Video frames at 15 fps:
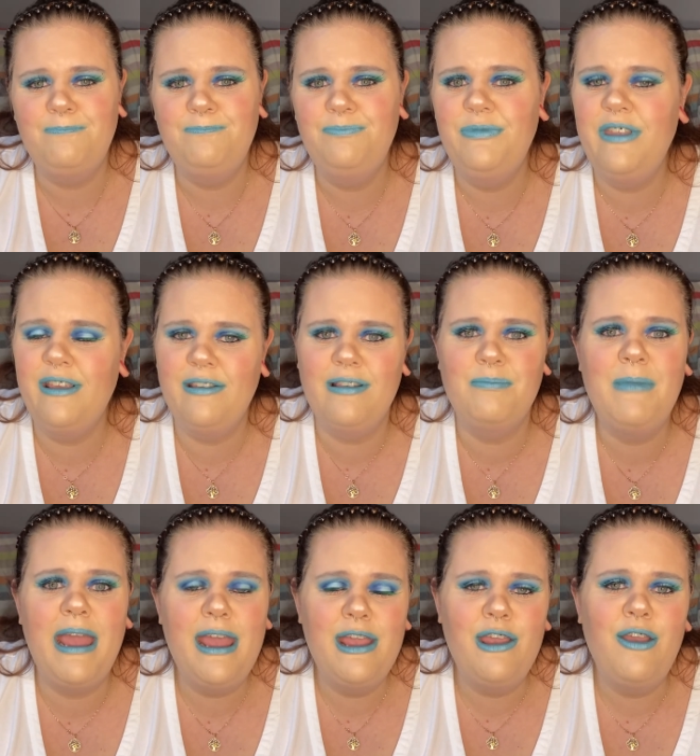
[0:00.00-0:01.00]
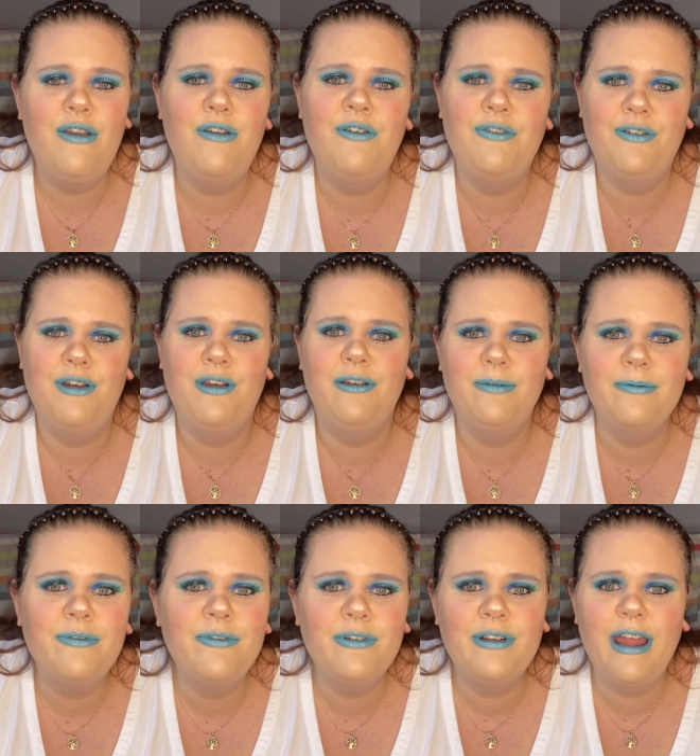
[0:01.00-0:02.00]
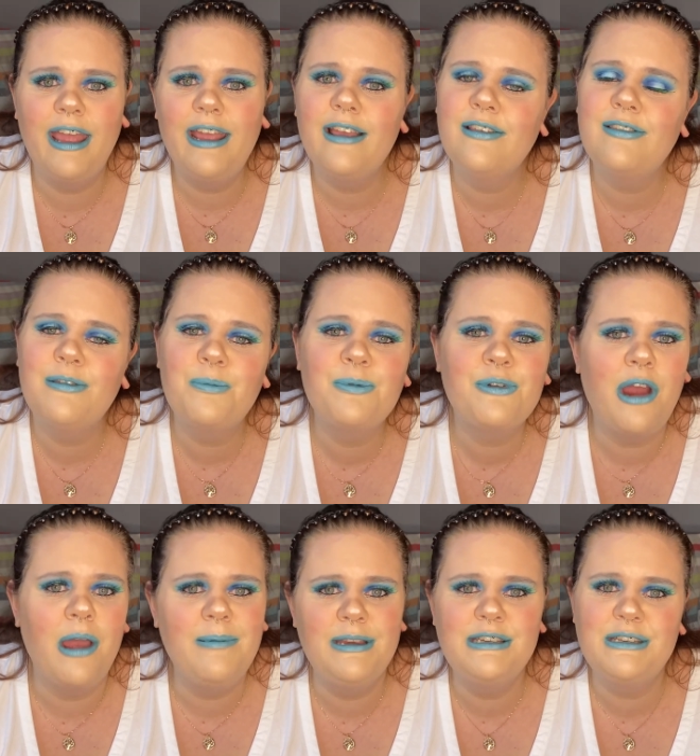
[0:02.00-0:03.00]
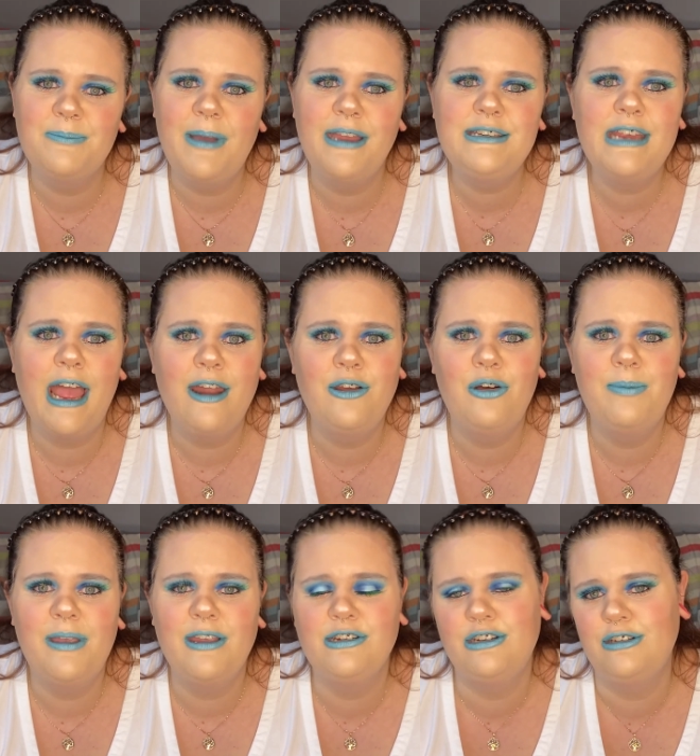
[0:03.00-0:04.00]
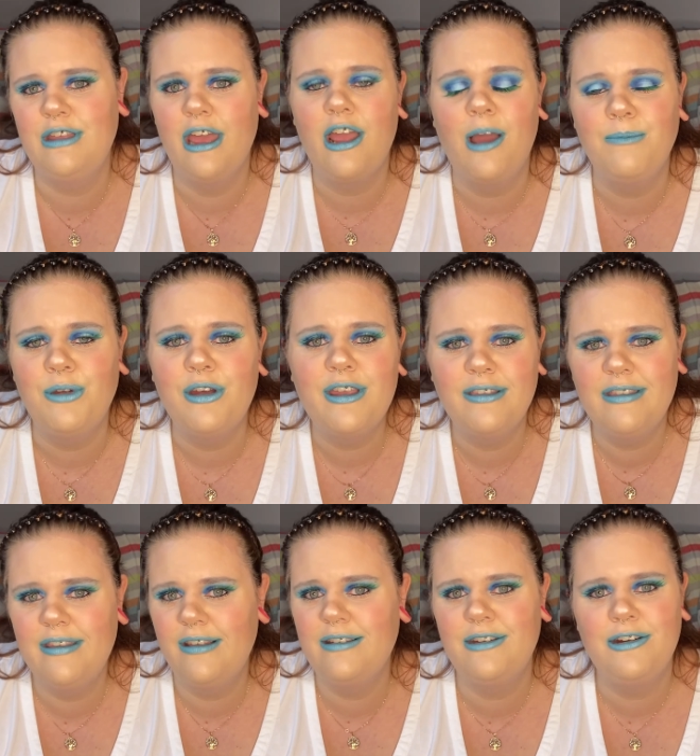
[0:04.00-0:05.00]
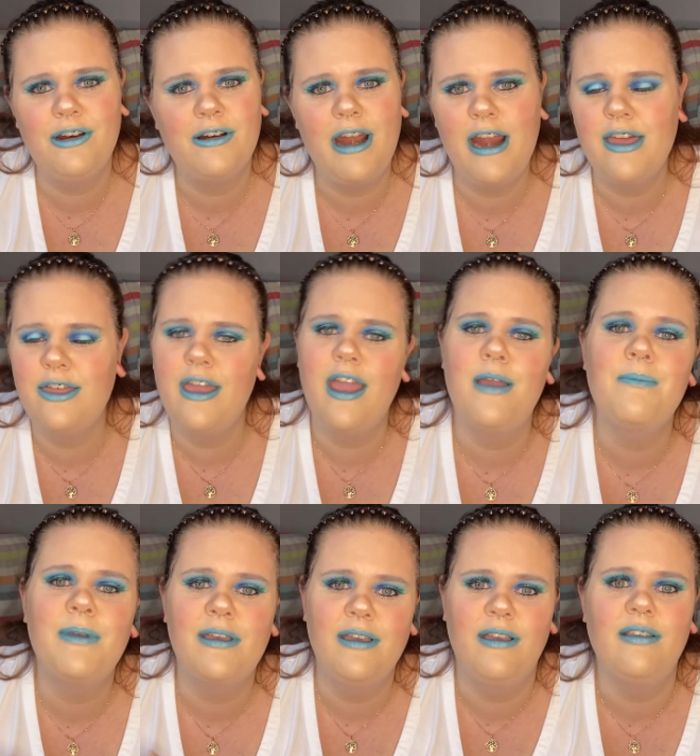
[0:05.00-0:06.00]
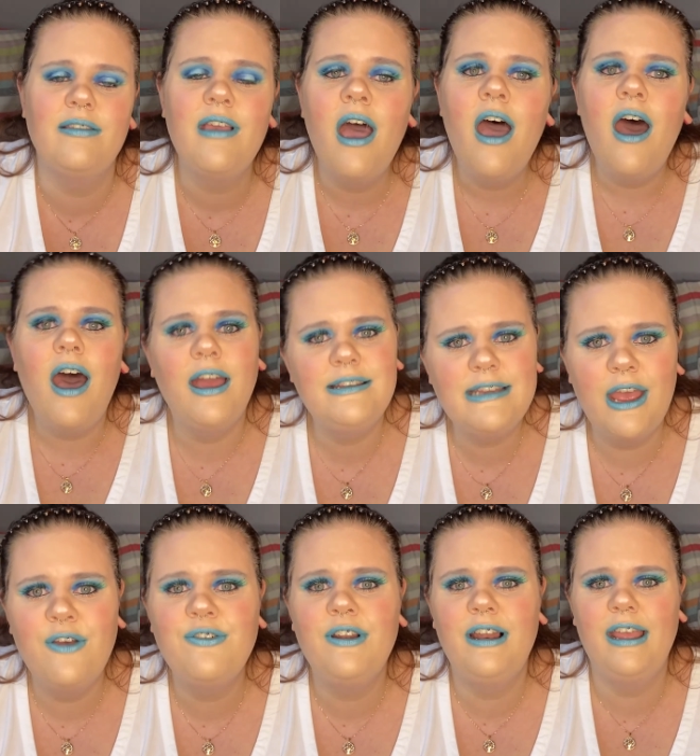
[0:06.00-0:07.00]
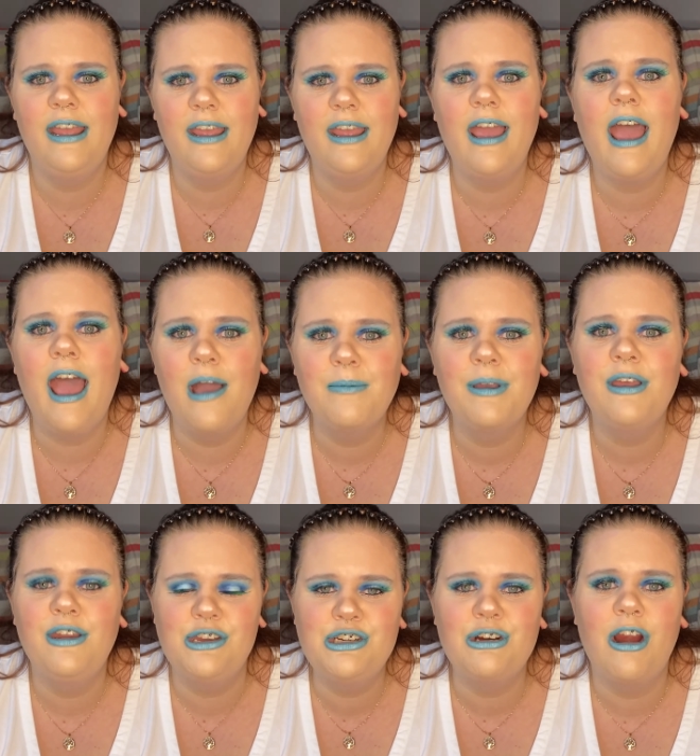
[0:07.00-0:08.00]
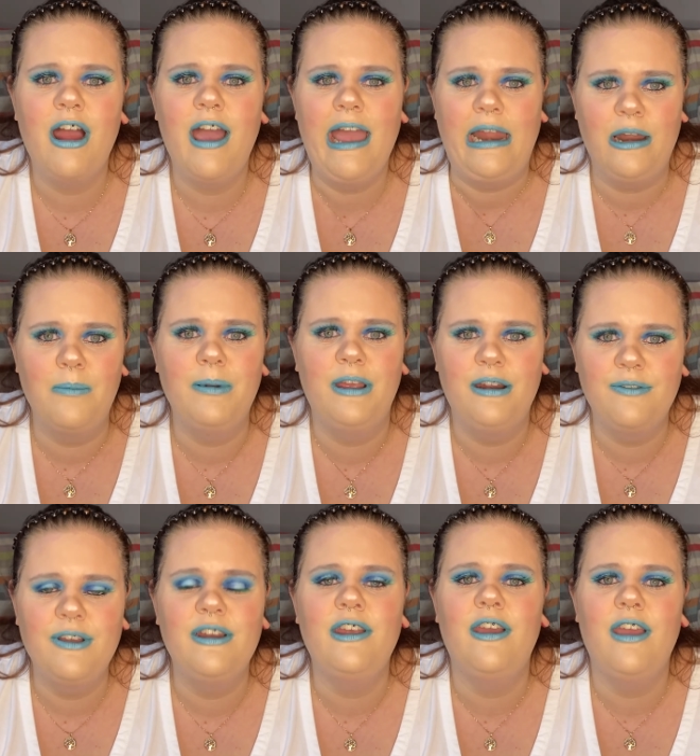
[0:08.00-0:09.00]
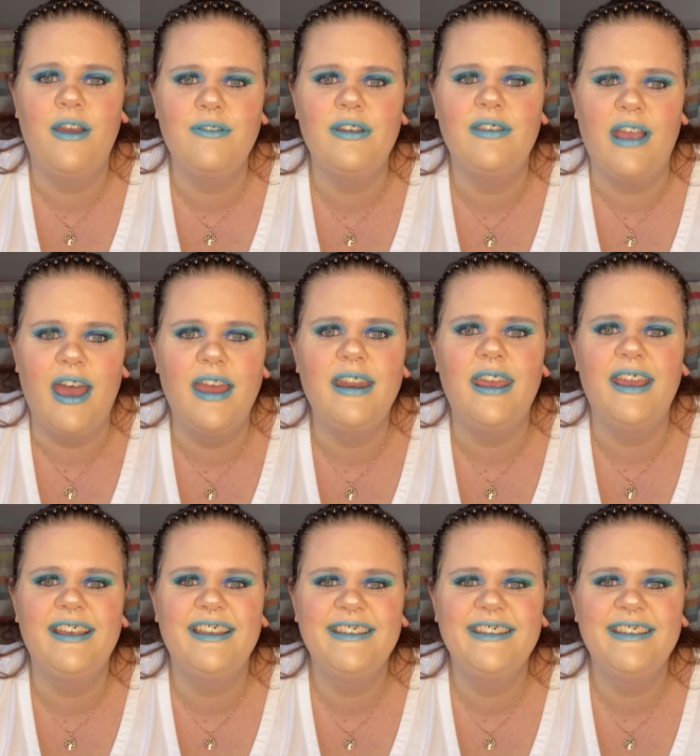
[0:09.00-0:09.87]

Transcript: dismay you from like subscribing to my channel because you think I'm not consistent or anything, because I definitely am going to try and upload a video every Saturday.